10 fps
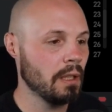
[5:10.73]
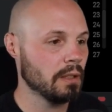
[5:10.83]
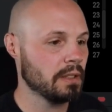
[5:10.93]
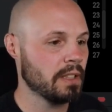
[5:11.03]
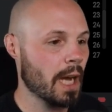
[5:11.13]

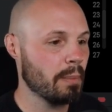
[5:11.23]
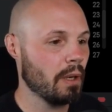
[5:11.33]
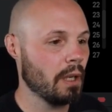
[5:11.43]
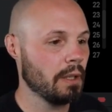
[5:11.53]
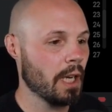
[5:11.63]
Let's tap
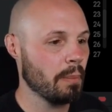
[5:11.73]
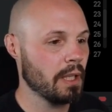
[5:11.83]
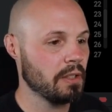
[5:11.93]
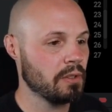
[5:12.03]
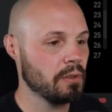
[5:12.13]
on
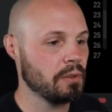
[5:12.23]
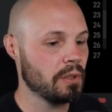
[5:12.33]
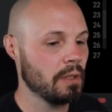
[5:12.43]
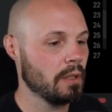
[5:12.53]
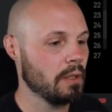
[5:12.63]
Peggy Sue's.
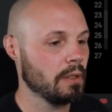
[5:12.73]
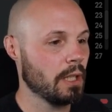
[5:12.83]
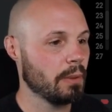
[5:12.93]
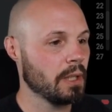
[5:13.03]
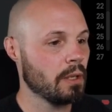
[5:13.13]

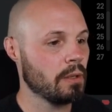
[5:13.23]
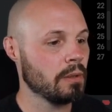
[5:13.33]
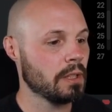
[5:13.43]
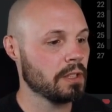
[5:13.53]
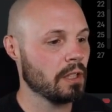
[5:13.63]
There we go.
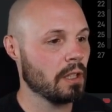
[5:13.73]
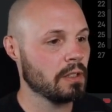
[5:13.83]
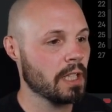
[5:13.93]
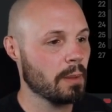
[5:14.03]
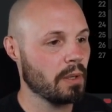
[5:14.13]
There's Sean's.
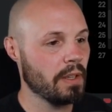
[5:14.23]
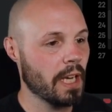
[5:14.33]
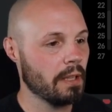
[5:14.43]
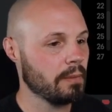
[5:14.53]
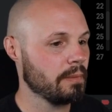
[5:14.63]
Tap on
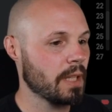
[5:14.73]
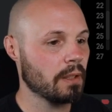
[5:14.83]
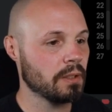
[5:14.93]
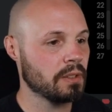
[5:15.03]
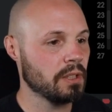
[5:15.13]
that. That
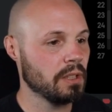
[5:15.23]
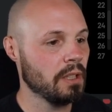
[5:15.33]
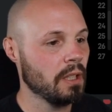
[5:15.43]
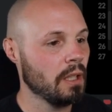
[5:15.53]
looks good.